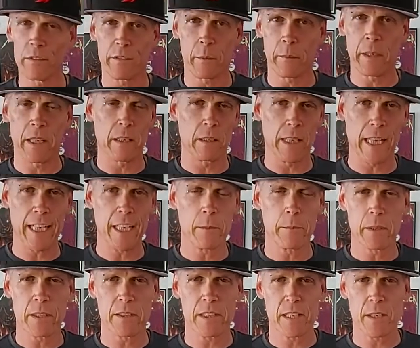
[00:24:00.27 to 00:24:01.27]
from their later
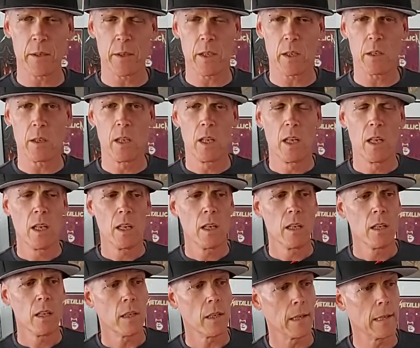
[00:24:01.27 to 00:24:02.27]
material,
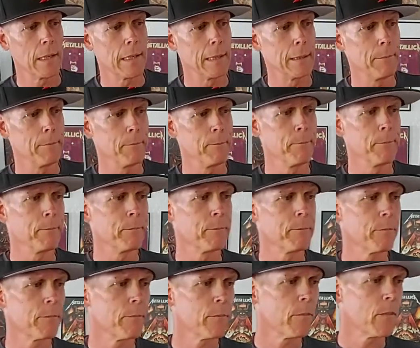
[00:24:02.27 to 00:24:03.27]
and
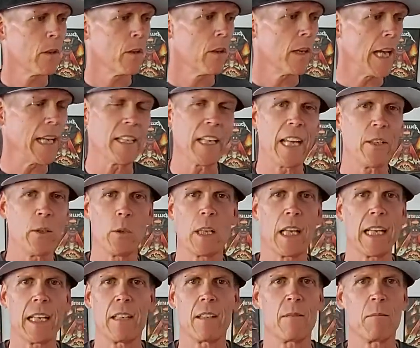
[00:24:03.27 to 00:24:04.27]
you
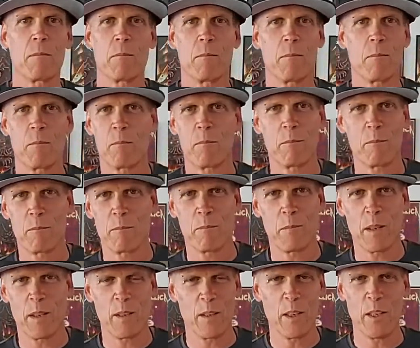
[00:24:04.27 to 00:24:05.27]
like
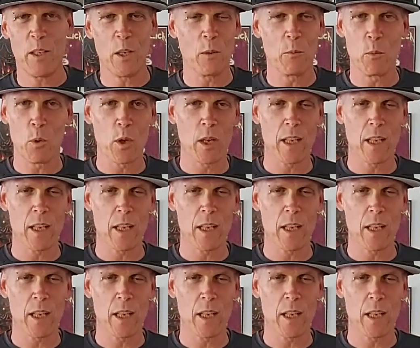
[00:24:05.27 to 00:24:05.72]
more